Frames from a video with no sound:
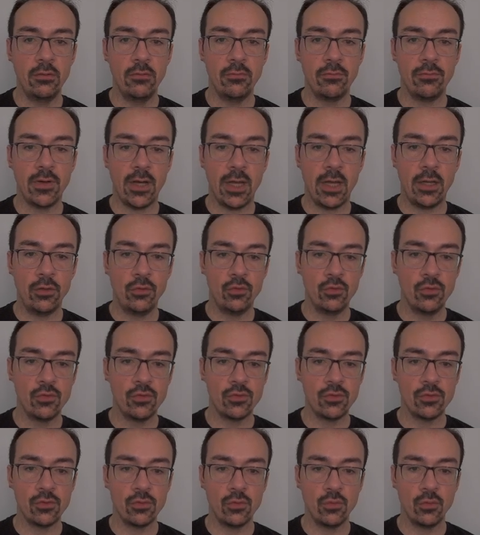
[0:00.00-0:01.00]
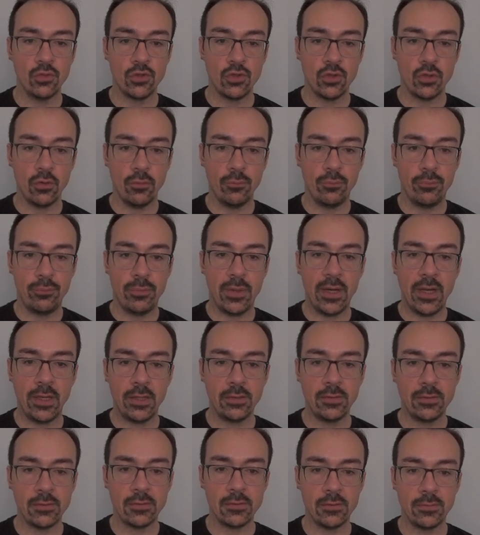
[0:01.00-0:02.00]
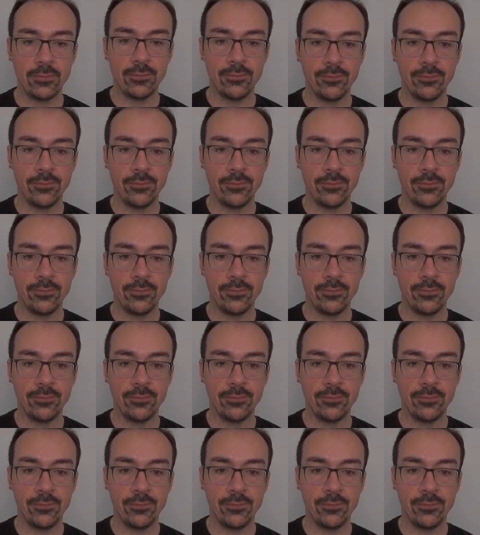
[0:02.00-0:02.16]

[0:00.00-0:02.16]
values, which are bytes.